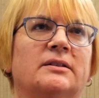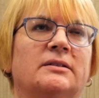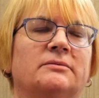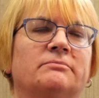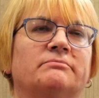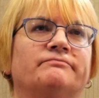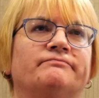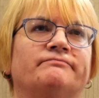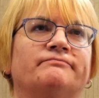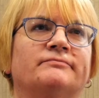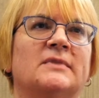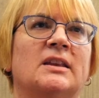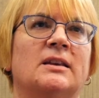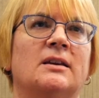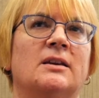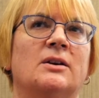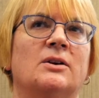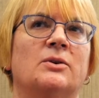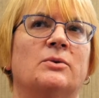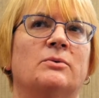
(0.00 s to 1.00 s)
and
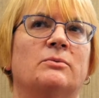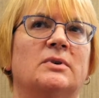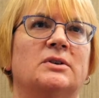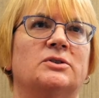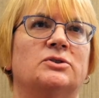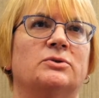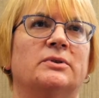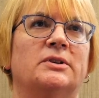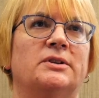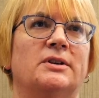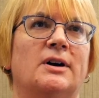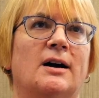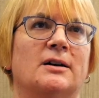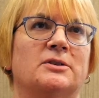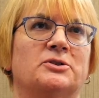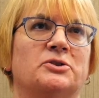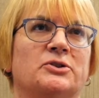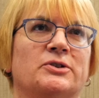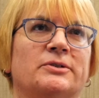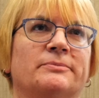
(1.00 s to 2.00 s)
went to a
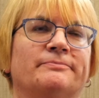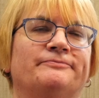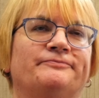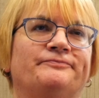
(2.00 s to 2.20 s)
doctor.